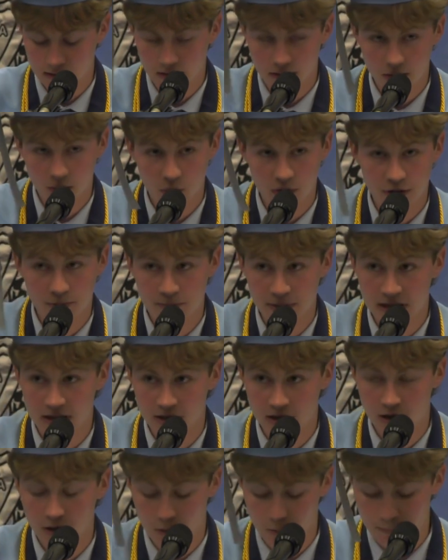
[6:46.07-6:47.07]
with being
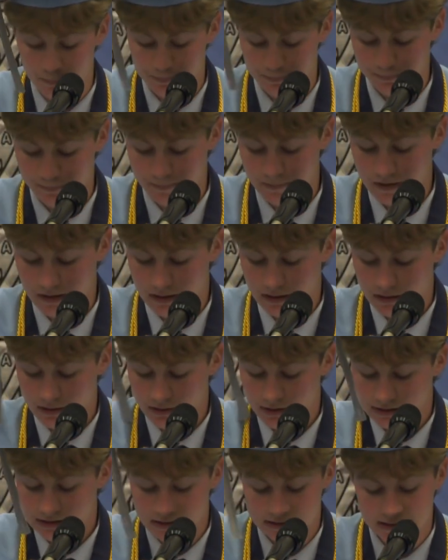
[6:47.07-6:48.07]
you.
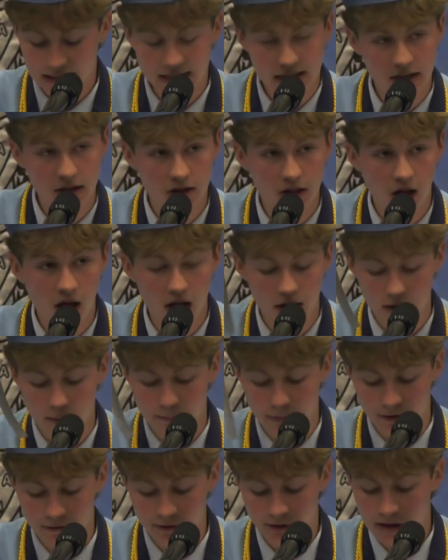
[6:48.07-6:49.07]
There's a ticking clock
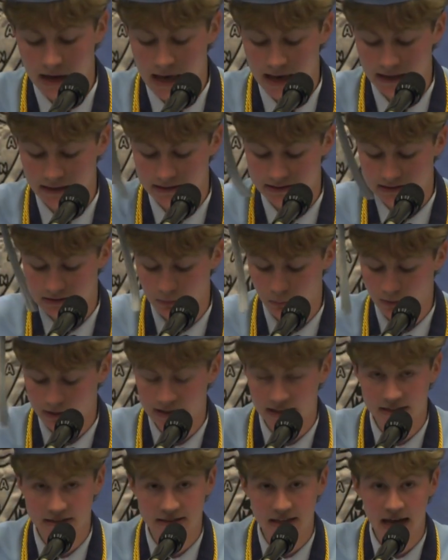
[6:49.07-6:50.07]
above our heads where
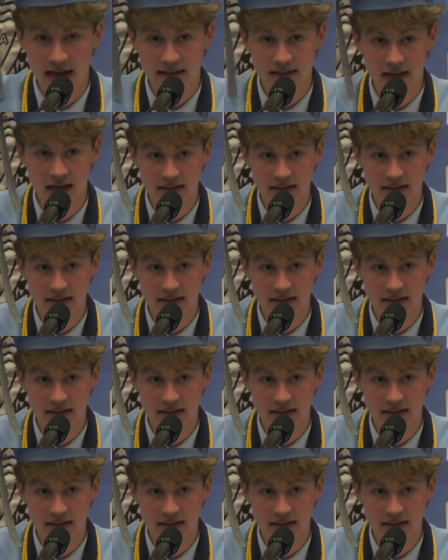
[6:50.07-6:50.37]
the exact end